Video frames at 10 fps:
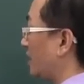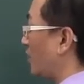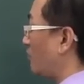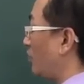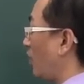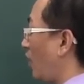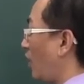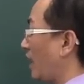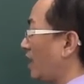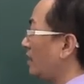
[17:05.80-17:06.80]
the
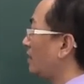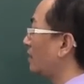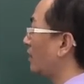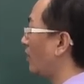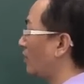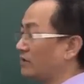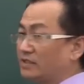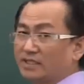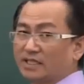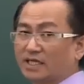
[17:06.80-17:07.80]
point
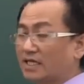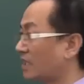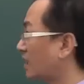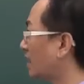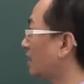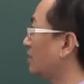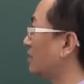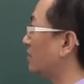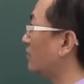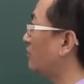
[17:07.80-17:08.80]
on the
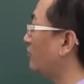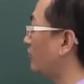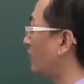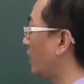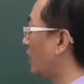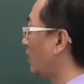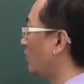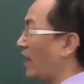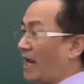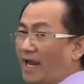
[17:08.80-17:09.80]
curve
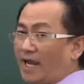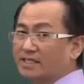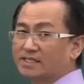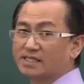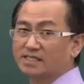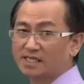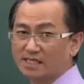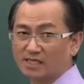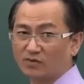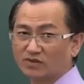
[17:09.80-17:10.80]
where x is
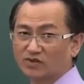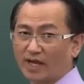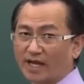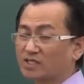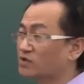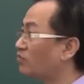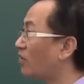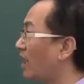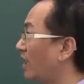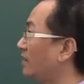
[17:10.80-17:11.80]
equal to
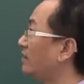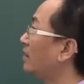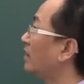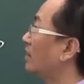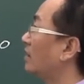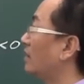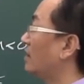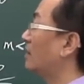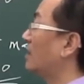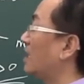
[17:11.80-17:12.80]
x1
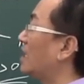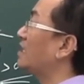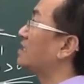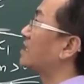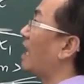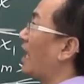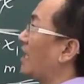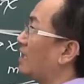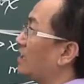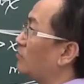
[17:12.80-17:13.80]
is
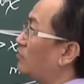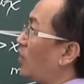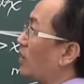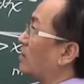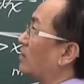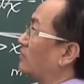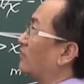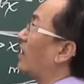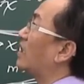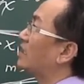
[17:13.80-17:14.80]
a point of
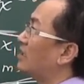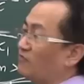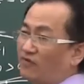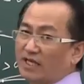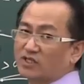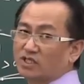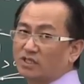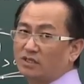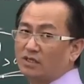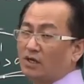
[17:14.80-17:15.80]

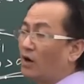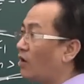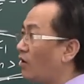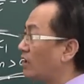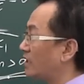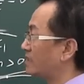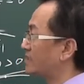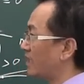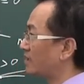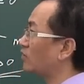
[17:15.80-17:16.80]
inflection or a
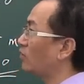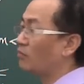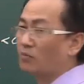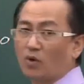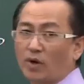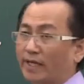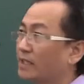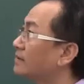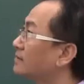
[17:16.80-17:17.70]
saddle point.